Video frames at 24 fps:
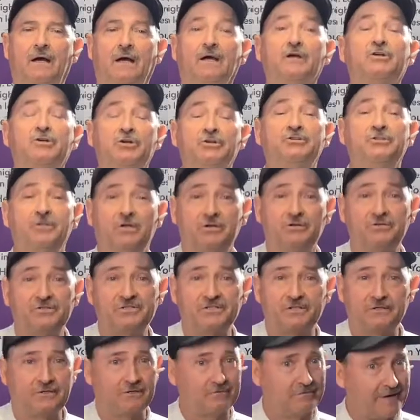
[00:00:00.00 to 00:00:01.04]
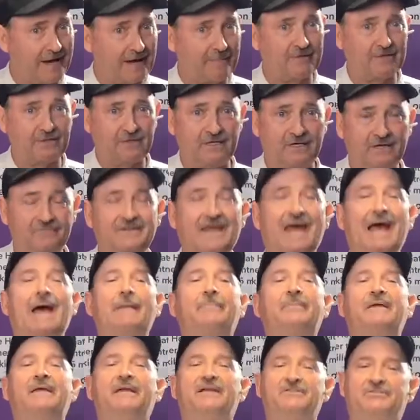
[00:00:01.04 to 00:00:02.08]
Good news, the rabbit lived.
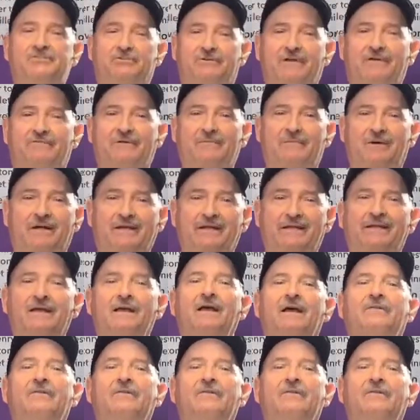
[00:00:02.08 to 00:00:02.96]
Happy Easter, everybody.